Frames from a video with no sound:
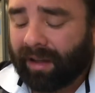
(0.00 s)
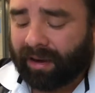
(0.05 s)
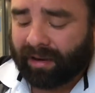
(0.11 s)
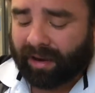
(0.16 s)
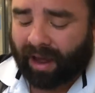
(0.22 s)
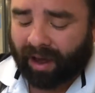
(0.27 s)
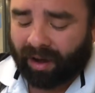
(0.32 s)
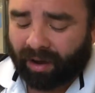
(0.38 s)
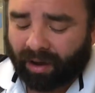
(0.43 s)

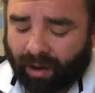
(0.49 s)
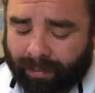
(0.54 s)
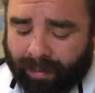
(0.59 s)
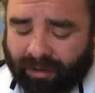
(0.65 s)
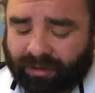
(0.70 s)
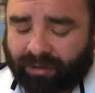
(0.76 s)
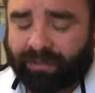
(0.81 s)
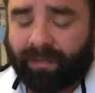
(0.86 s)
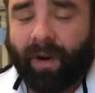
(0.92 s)
Now, a
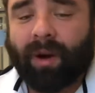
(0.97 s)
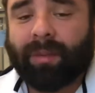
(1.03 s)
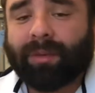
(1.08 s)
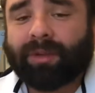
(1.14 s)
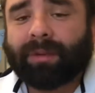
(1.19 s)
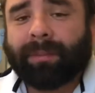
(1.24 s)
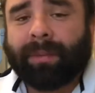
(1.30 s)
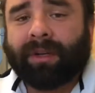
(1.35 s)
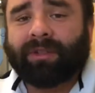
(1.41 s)
bunch of
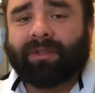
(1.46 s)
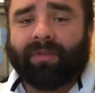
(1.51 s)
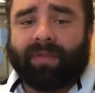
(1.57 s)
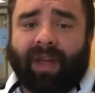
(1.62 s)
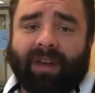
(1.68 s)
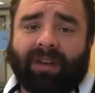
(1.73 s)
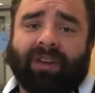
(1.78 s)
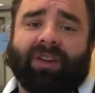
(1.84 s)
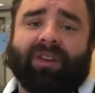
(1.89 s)
farmers in
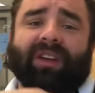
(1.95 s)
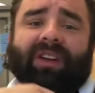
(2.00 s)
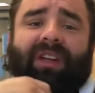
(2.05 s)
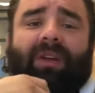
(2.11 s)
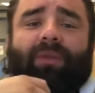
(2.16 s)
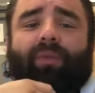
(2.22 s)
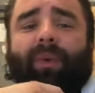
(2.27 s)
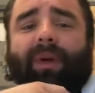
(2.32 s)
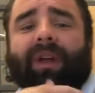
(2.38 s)
Pennsylvania are going to
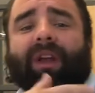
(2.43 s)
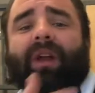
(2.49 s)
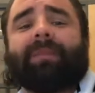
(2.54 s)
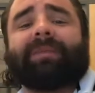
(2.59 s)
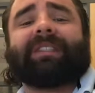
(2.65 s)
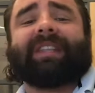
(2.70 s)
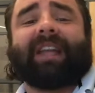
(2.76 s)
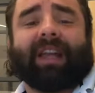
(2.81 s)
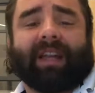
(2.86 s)
get real
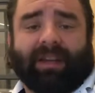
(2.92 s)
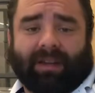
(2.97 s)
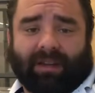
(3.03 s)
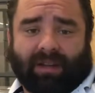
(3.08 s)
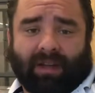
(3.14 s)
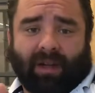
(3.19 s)
upset